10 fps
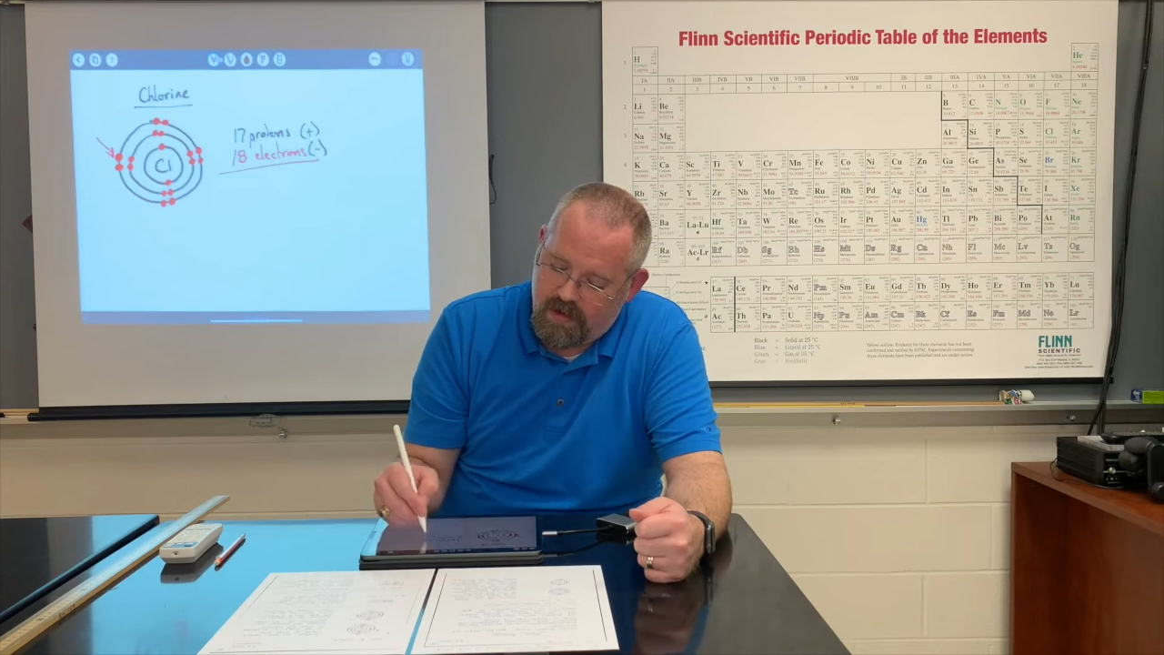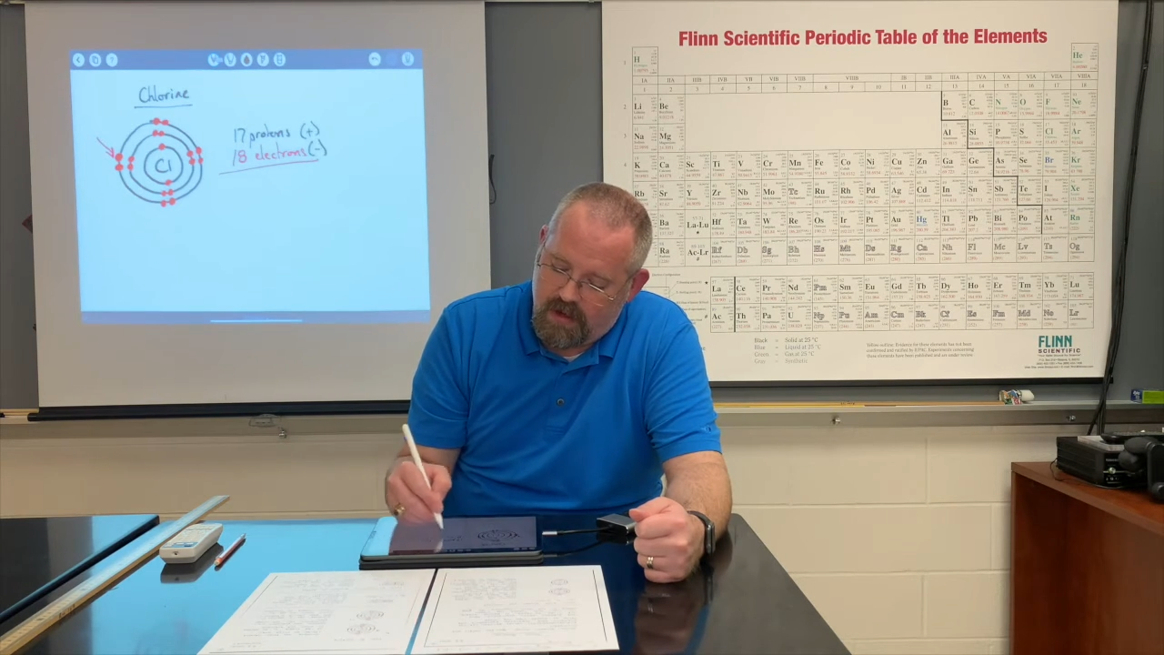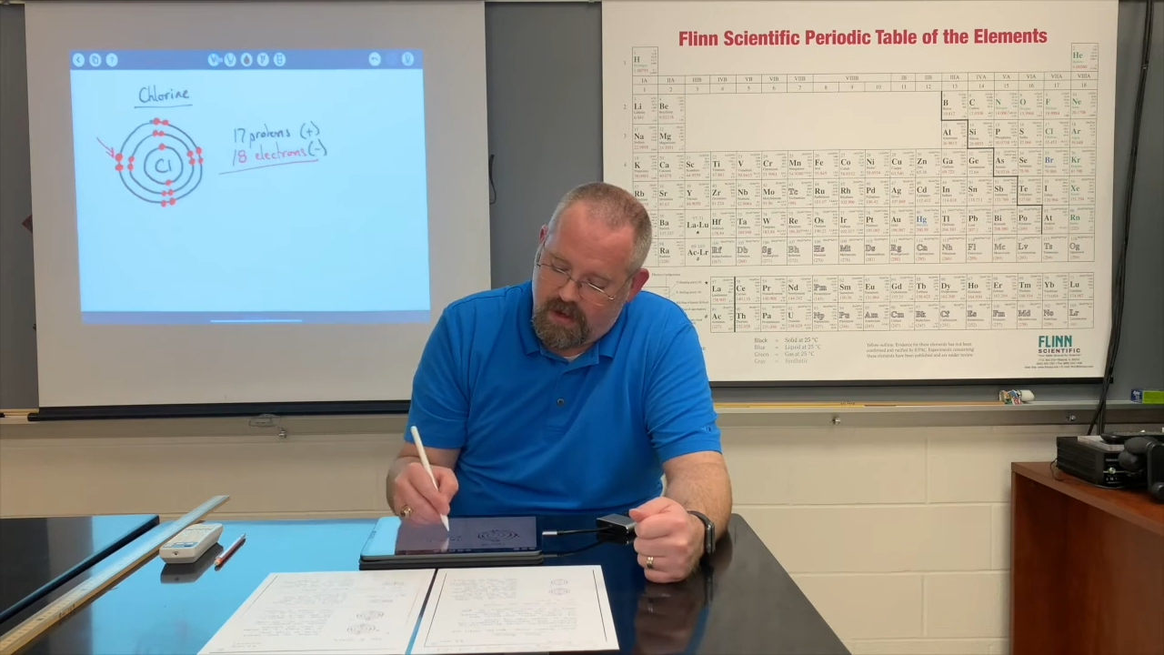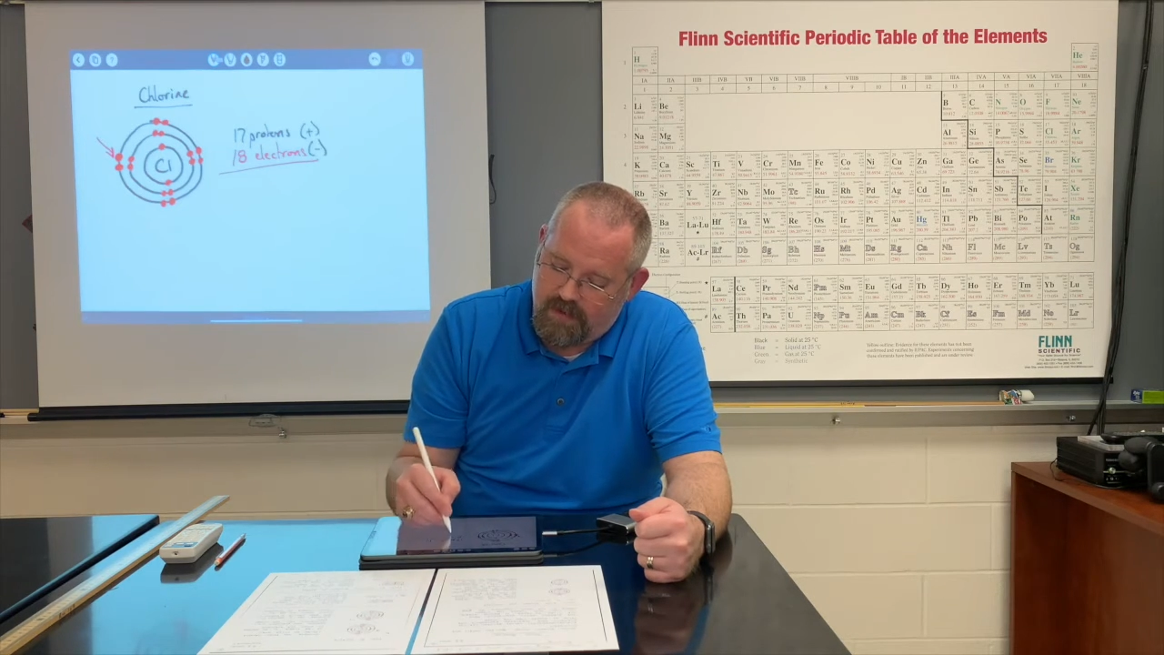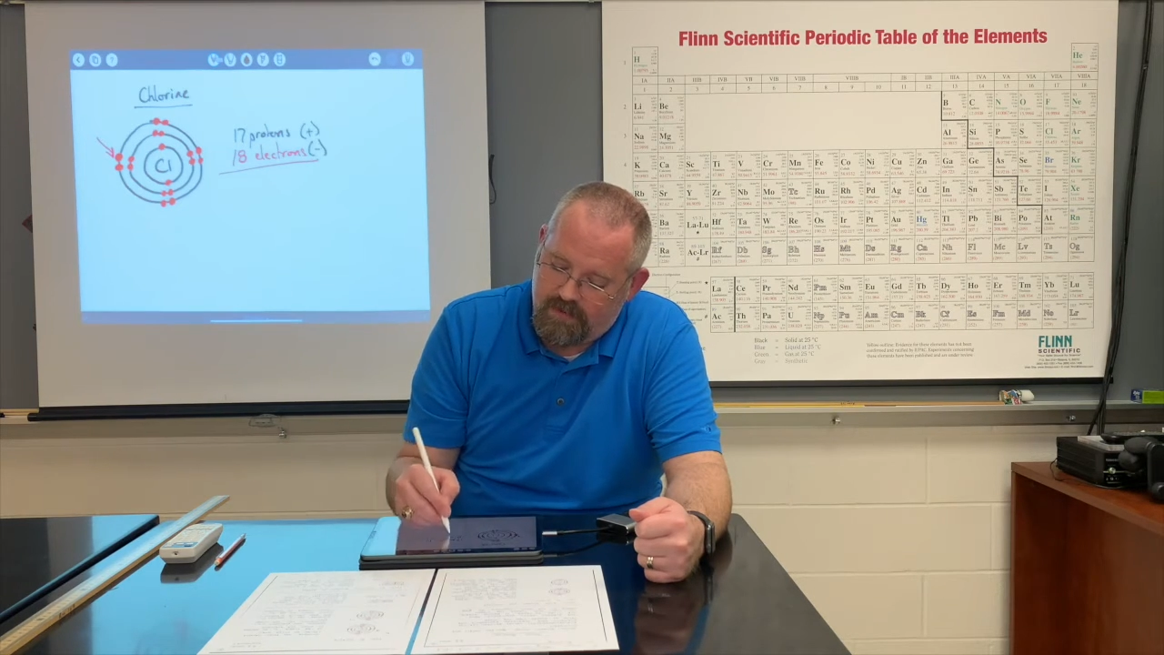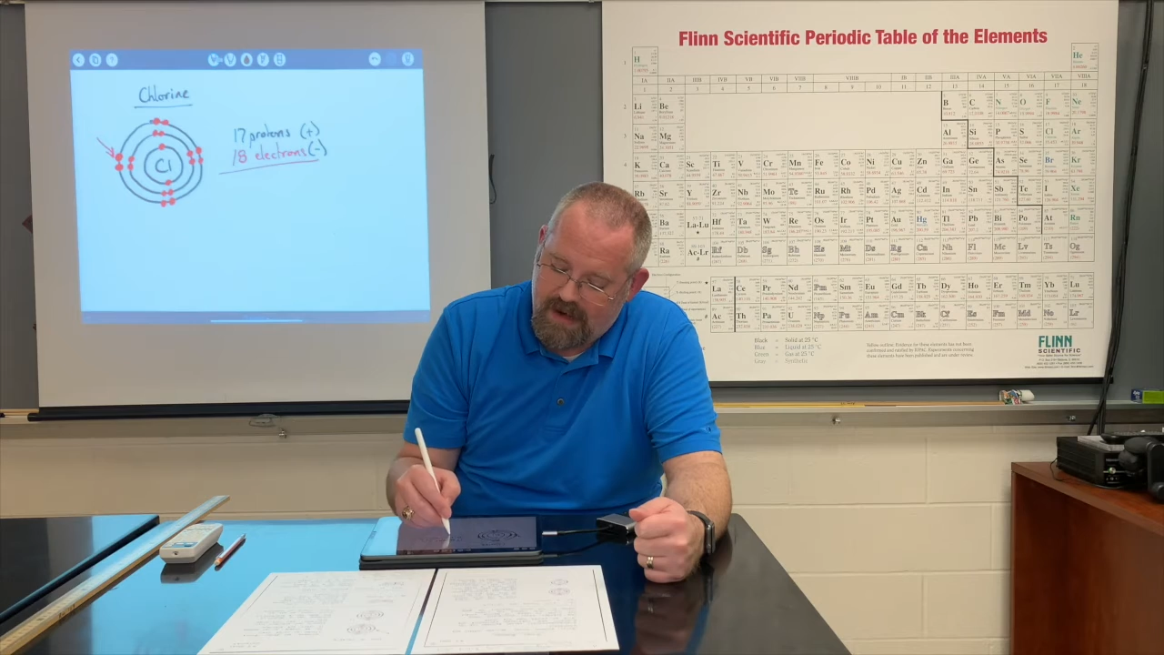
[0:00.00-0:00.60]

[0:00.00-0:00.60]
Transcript: of